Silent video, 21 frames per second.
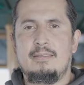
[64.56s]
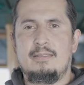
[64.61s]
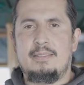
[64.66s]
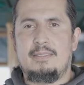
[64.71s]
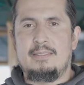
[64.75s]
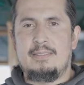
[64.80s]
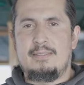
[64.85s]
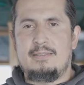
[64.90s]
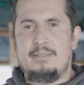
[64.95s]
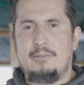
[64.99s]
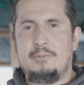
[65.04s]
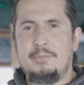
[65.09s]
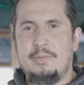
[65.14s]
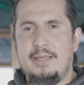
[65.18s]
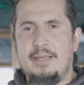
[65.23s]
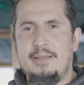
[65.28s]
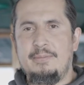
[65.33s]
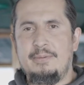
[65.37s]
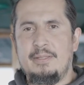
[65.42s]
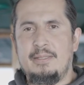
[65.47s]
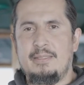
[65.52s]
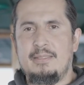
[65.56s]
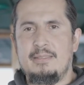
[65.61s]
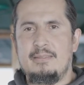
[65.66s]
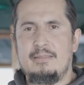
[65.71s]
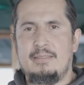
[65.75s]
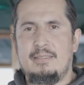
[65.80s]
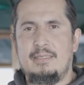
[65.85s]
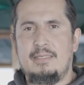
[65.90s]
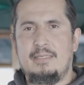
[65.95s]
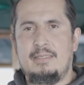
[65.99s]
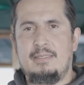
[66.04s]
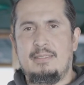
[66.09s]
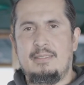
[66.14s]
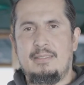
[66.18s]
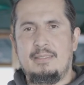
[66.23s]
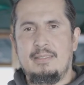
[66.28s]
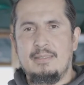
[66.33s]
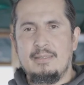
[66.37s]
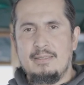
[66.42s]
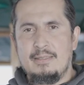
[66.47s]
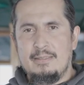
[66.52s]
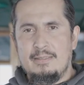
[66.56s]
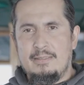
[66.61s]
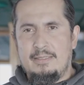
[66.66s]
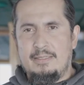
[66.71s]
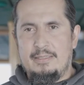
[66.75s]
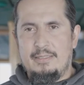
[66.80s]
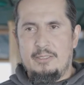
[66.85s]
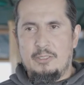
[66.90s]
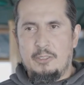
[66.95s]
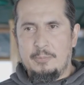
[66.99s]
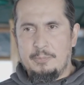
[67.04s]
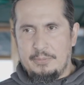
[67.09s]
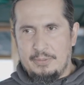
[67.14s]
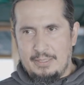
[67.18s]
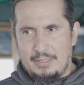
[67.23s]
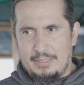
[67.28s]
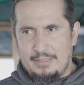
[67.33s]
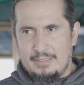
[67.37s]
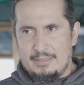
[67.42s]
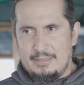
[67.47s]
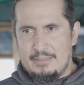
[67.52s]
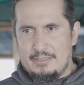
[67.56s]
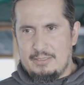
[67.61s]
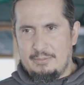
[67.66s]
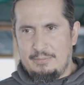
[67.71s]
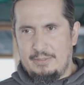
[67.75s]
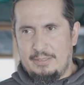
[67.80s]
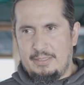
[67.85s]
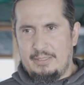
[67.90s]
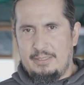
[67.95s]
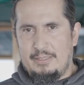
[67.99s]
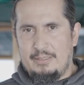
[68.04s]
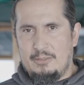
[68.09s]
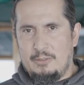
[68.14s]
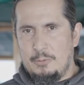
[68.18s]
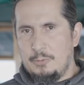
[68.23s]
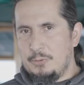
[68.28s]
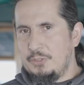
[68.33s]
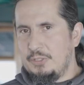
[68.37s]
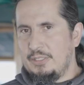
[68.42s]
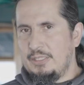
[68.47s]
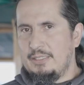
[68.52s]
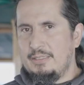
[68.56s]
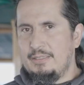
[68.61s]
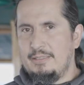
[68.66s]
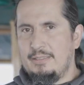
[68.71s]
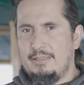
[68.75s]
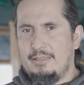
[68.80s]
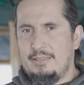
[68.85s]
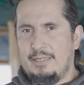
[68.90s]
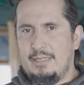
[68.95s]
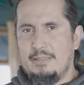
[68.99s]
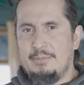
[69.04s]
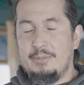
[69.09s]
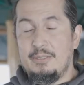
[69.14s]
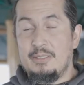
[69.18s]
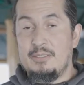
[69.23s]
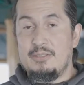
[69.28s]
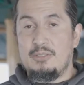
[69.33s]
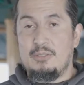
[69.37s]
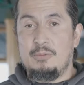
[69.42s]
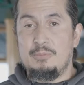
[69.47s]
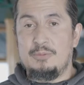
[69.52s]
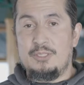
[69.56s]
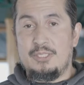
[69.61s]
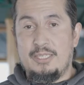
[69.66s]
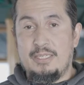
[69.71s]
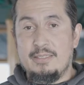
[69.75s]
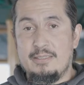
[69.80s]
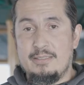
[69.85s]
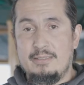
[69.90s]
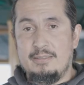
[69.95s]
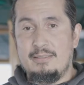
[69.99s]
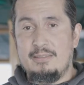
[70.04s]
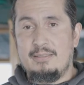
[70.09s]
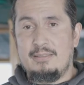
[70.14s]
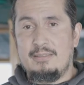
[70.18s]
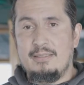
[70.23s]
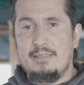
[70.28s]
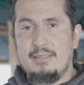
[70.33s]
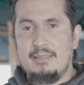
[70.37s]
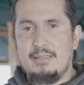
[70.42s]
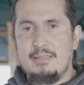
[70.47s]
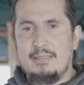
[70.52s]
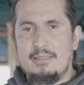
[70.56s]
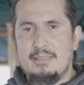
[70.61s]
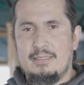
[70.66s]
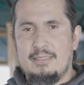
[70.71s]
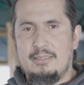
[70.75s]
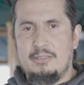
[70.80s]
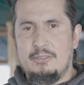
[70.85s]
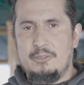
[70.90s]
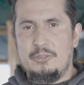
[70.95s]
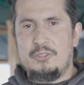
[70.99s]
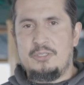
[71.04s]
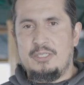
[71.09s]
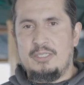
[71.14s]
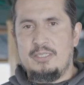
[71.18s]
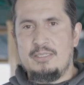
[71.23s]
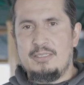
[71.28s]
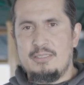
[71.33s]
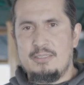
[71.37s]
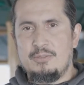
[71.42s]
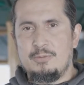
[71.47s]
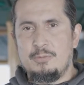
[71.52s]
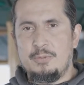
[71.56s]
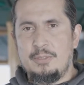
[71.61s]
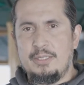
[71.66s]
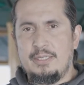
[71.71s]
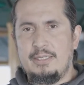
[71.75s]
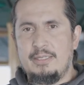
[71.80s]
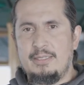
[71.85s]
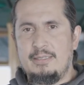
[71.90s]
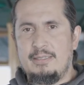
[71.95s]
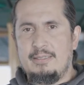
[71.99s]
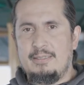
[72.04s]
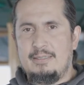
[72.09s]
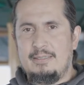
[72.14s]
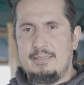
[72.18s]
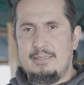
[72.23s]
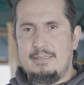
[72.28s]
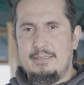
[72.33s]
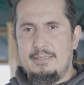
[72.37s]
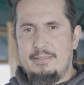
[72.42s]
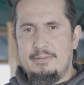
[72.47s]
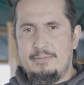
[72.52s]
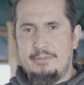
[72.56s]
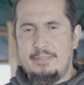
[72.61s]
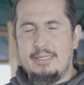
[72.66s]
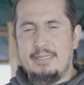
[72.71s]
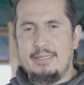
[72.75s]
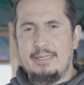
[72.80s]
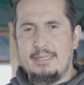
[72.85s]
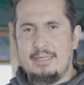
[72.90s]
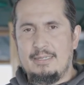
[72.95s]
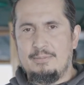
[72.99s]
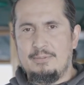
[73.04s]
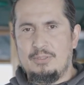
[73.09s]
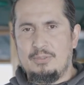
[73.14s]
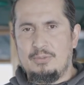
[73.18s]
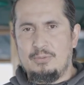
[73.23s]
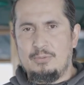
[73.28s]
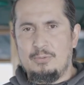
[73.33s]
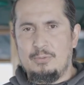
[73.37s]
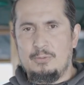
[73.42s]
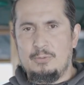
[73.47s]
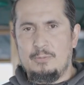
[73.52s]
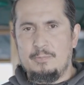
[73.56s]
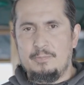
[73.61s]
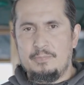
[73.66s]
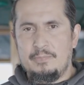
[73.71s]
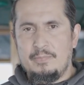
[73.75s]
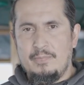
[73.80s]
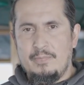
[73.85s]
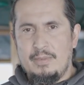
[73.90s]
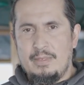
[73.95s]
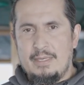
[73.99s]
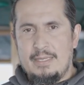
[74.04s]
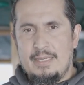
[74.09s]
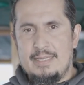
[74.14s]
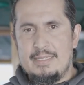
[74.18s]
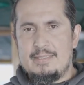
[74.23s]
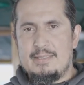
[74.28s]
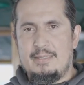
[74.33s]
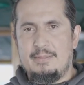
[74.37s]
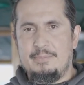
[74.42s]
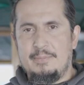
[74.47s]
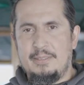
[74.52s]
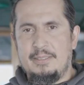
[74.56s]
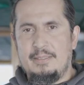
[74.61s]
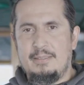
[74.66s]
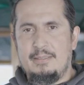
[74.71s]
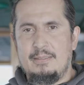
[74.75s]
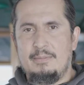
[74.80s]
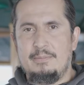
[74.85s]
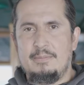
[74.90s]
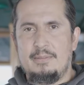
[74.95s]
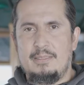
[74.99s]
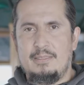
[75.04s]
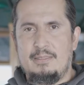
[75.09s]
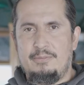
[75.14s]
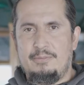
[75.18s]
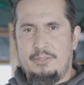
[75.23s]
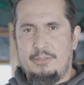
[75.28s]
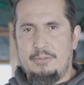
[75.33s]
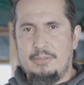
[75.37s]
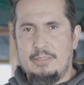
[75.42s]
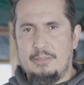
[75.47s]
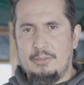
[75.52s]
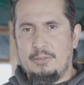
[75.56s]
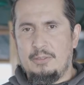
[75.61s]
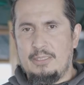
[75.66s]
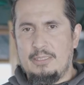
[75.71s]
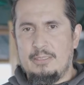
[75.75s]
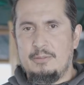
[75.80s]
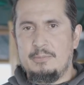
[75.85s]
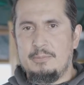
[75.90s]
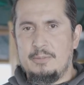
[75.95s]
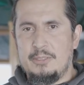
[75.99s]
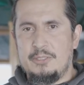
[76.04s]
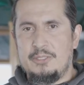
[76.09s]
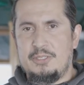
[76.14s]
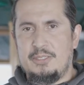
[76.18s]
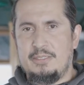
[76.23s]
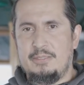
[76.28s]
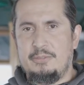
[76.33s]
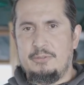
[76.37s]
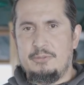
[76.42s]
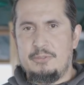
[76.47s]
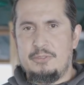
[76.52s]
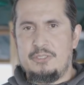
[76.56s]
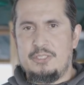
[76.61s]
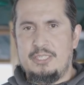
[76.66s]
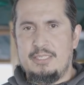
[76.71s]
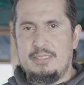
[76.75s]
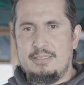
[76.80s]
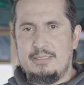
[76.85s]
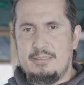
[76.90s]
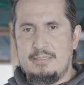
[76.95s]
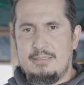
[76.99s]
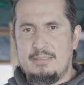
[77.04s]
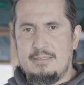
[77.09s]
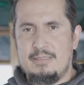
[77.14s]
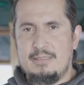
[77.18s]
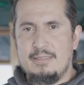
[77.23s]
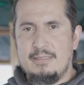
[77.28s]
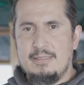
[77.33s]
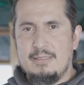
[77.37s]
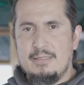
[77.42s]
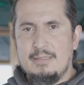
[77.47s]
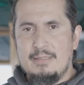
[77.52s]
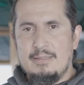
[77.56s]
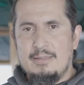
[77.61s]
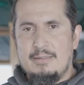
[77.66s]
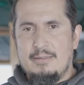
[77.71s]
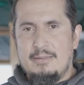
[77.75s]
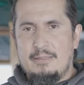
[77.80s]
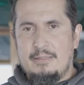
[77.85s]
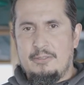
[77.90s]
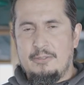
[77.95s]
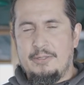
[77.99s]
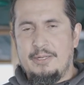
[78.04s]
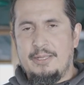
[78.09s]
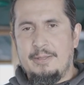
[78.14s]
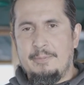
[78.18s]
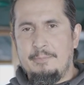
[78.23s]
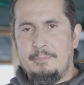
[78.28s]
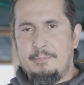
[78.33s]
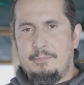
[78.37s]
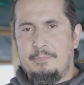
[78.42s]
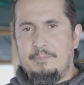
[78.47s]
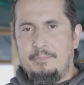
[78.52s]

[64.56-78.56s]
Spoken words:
there's some evidence that in the upper layers of the ocean there have been some changes, and those changes we really have to estimate them and figure out how much are those changes gonna